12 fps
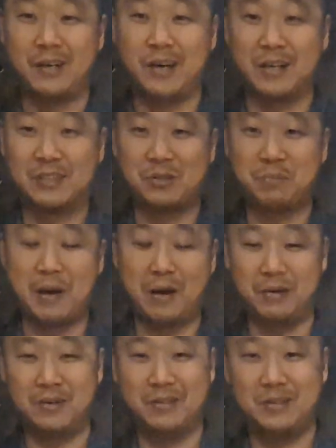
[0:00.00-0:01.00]
extra
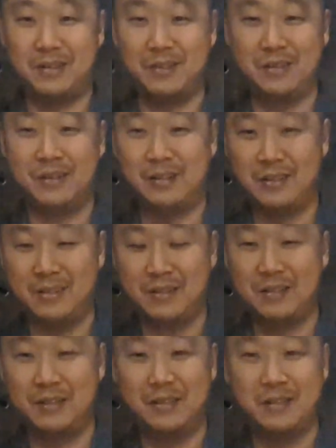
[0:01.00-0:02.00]
power.
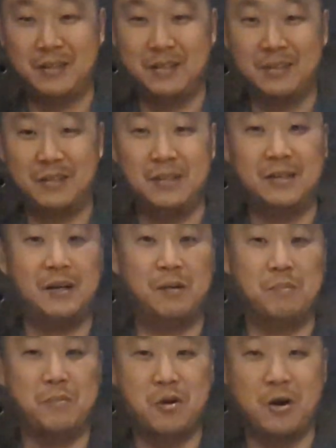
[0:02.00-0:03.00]

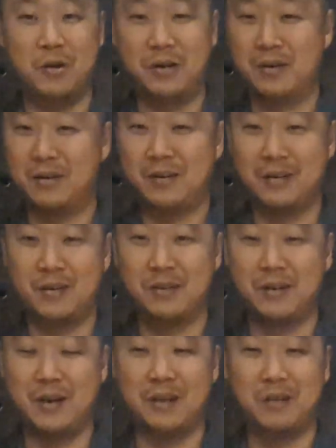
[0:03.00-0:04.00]
I'm not
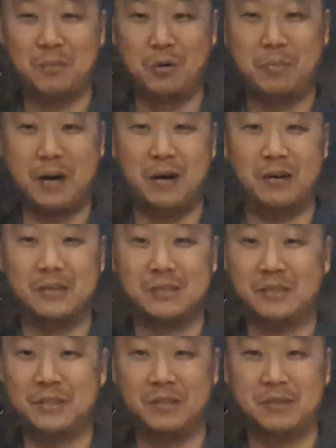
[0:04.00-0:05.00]
adding more power.
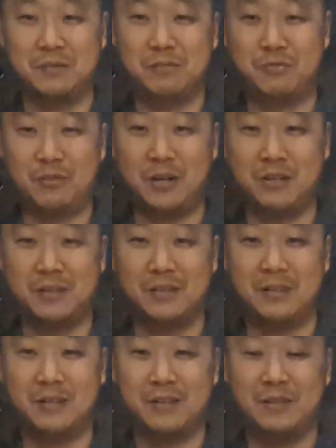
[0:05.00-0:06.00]
See, front.
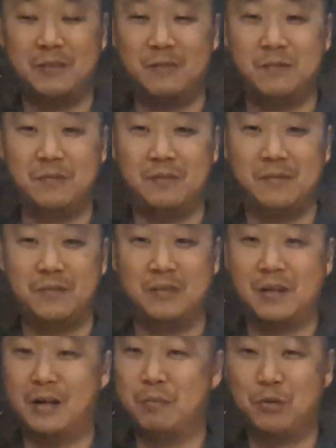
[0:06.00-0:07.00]

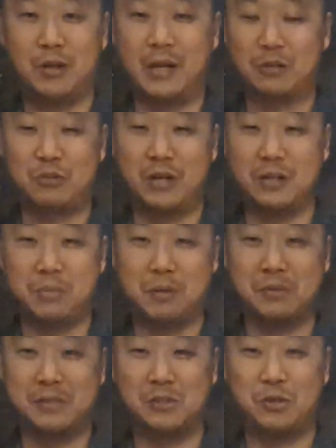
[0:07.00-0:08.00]
I'm not like trying to
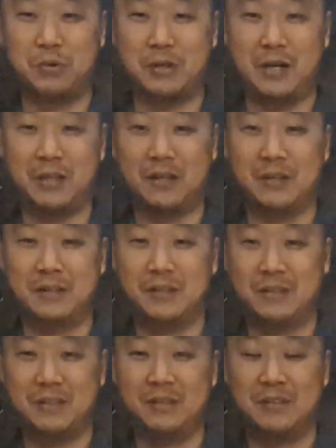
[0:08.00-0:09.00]
purposely choke it either.
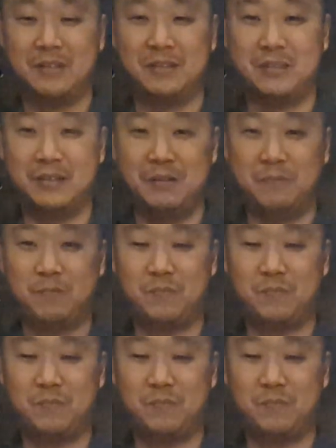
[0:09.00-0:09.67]
Yeah.